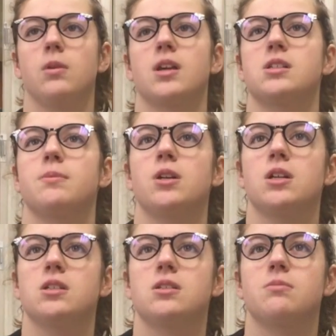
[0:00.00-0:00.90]

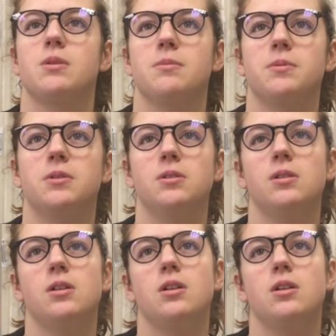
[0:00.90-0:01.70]
experienced people